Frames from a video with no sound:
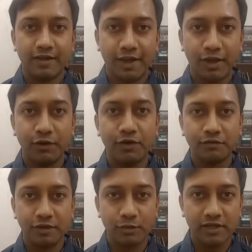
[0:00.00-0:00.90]
Hello
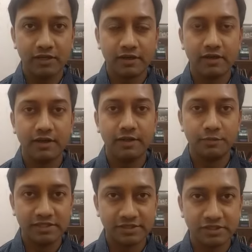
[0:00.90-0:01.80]
everyone,
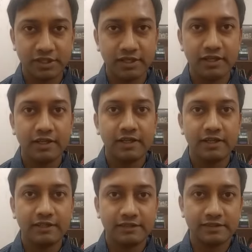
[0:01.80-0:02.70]
I'm Nischal.
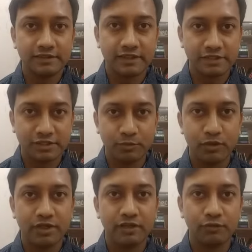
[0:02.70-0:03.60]
This is a
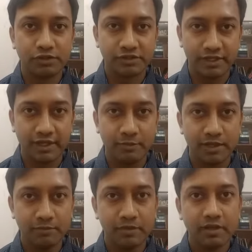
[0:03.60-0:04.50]
testimonial for Sheelaa
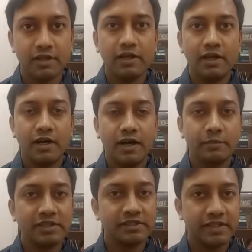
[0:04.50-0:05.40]
Ma'am. I
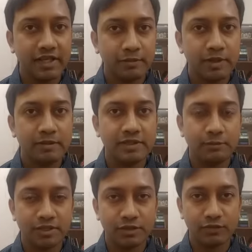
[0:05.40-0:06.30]
met Sheelaa Ma'am in the
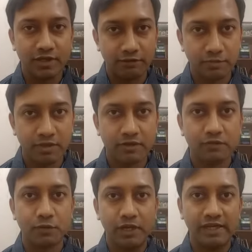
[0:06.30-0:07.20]
month of November
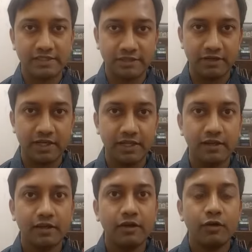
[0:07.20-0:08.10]
of
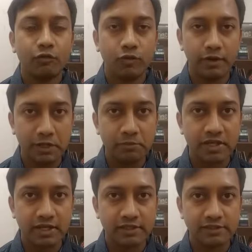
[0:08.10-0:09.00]
2017 for name
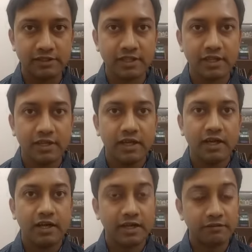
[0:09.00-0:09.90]
correction,
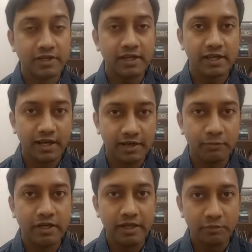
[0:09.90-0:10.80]
and after I had
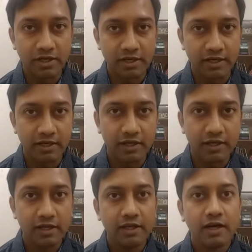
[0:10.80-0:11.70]
my name
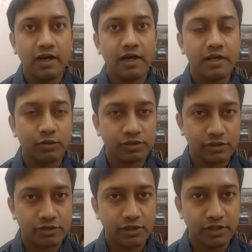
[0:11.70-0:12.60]
corrected, I was
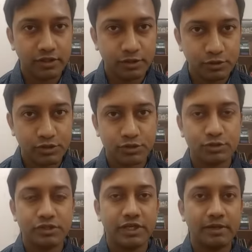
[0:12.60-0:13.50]
also introduced to
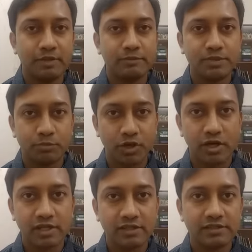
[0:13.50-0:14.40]
Sheelaa Ma'am's
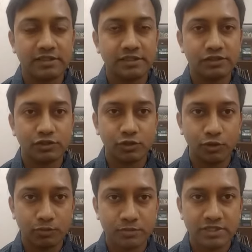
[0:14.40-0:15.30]
products such as
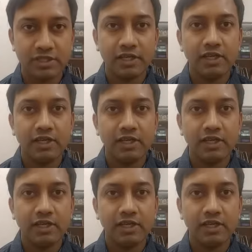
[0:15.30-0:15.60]
soaps,